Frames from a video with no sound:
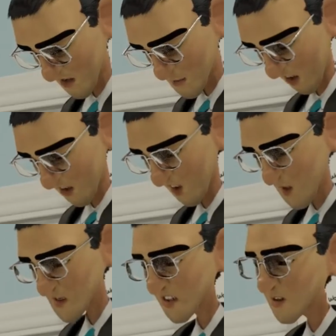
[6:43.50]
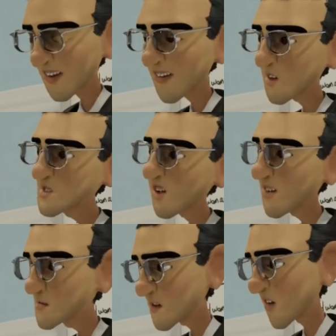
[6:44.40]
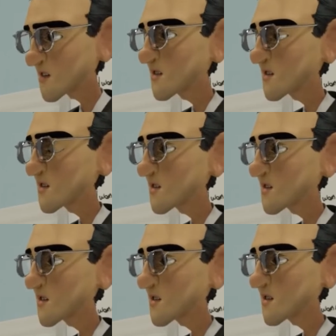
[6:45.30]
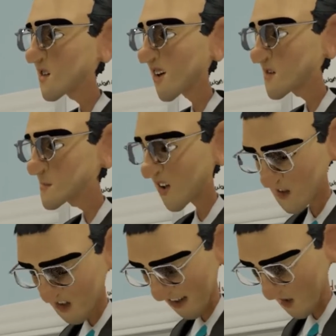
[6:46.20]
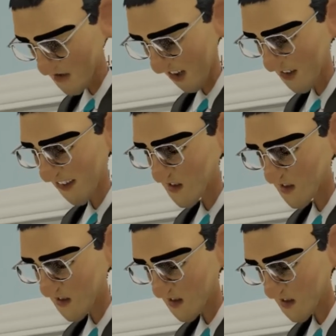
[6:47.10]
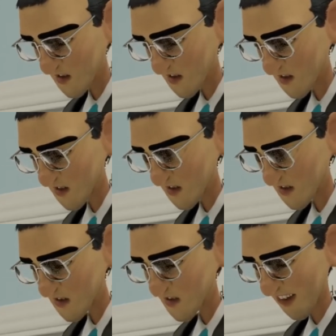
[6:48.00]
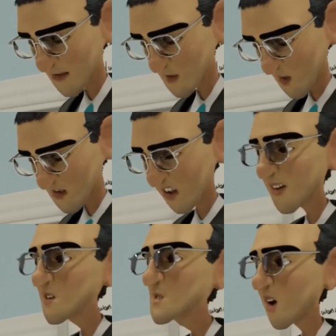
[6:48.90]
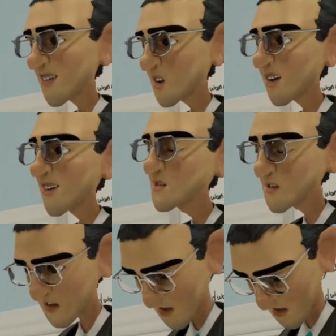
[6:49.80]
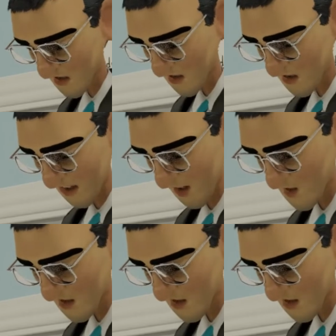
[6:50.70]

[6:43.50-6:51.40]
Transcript: But also the better testament has better sacrifices. Hebrews 9:23. It was